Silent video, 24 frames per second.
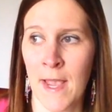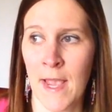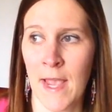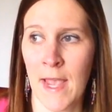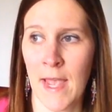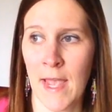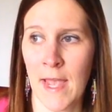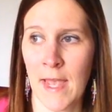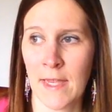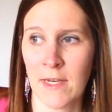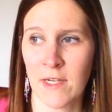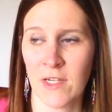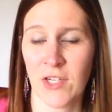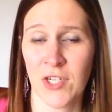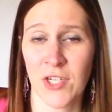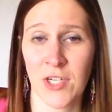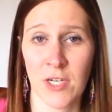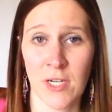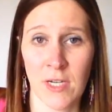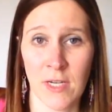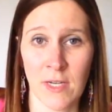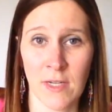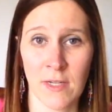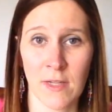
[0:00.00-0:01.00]
And
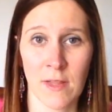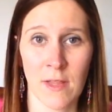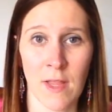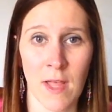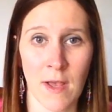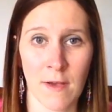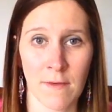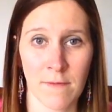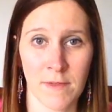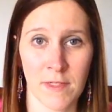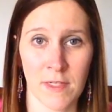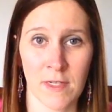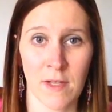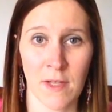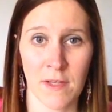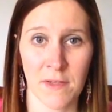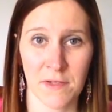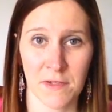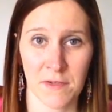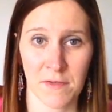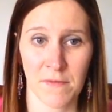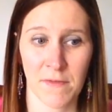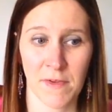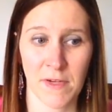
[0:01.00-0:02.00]
she loved to
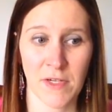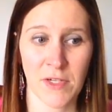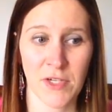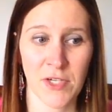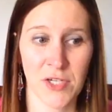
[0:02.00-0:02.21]
cluster feed.